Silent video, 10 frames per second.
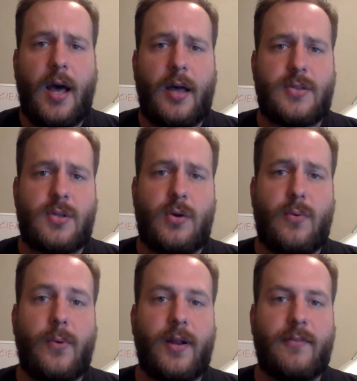So
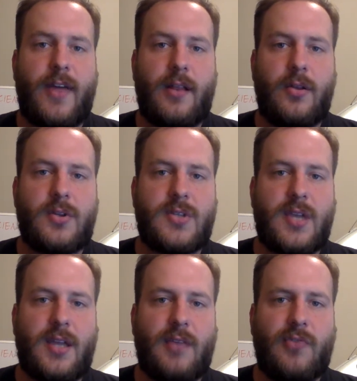whatever that looks
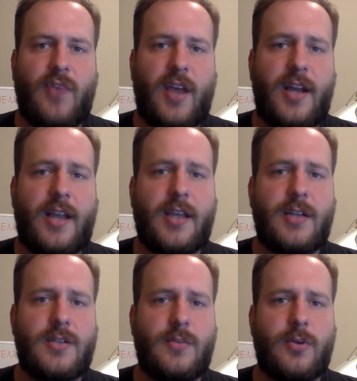like is fine. I get
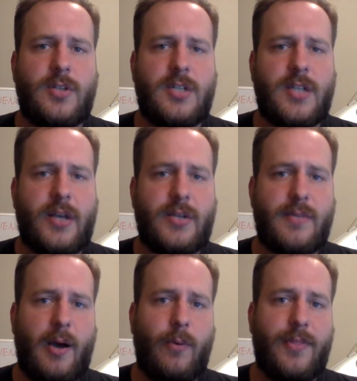into more details
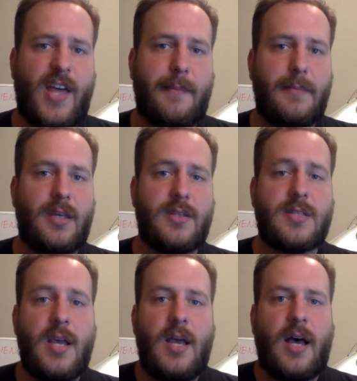about what that
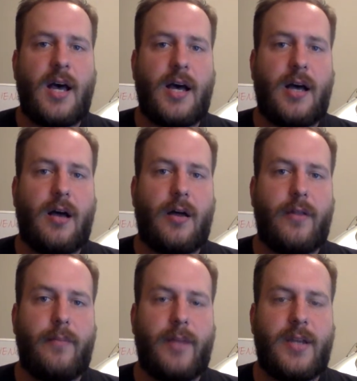means
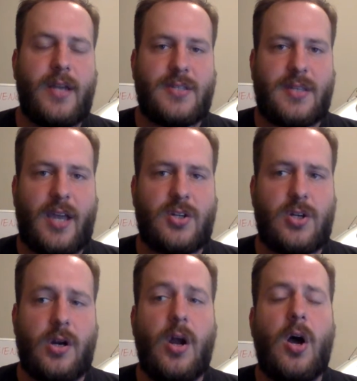on Monday's
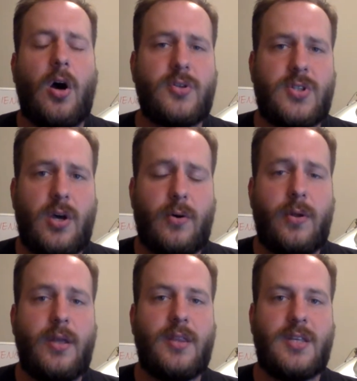lecture. Also,
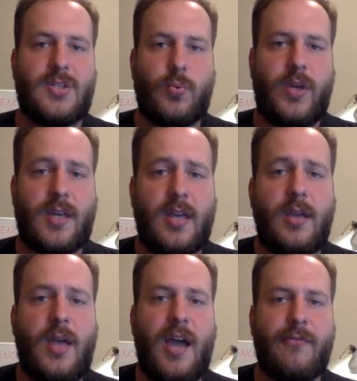this week,
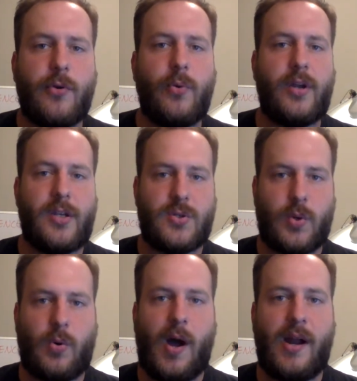everyone is
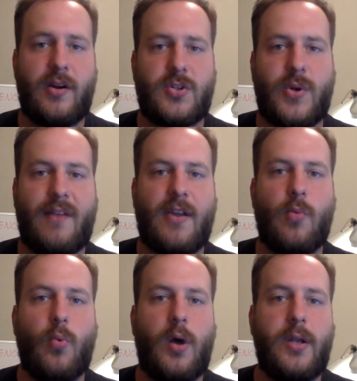required to have a
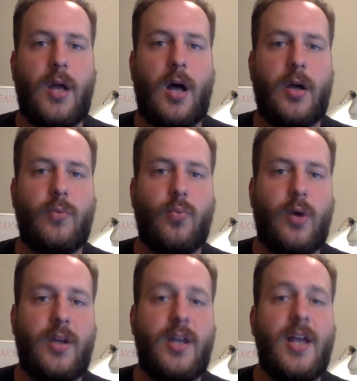
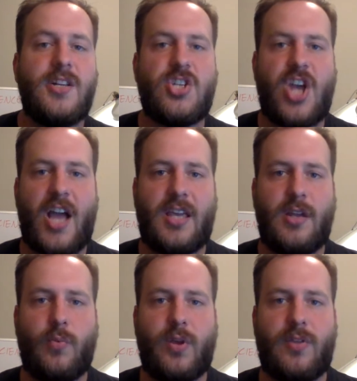one-on-one
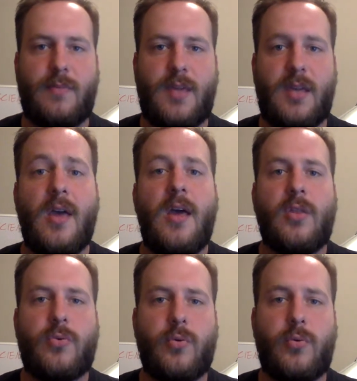check-in with me
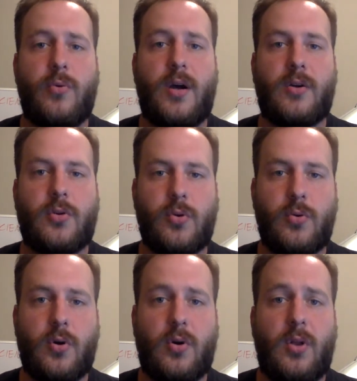through
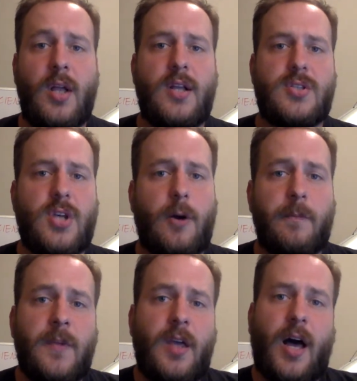Google. So
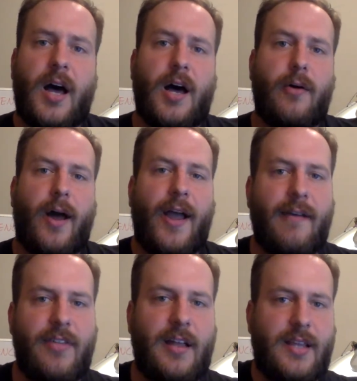I
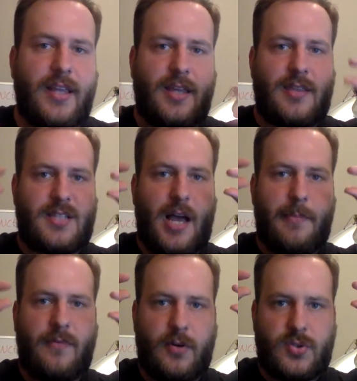have that link at the
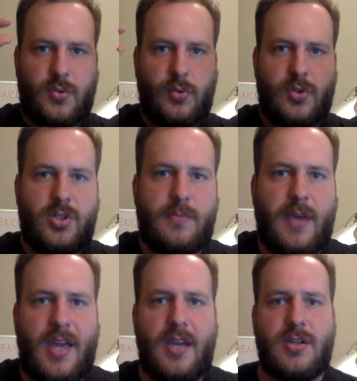top of our Schoology
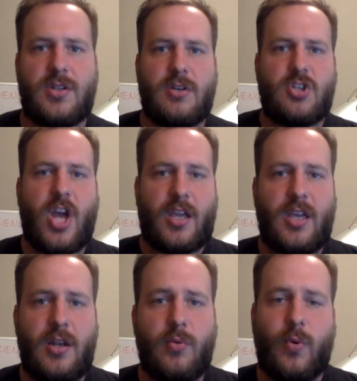page,
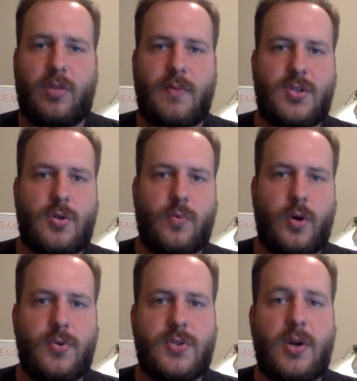check-in with Mr.
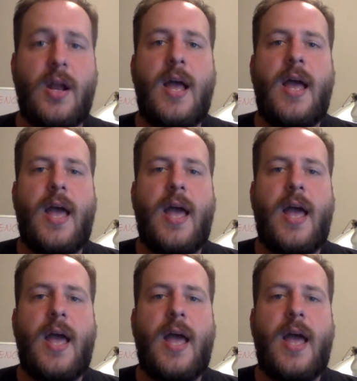Roser.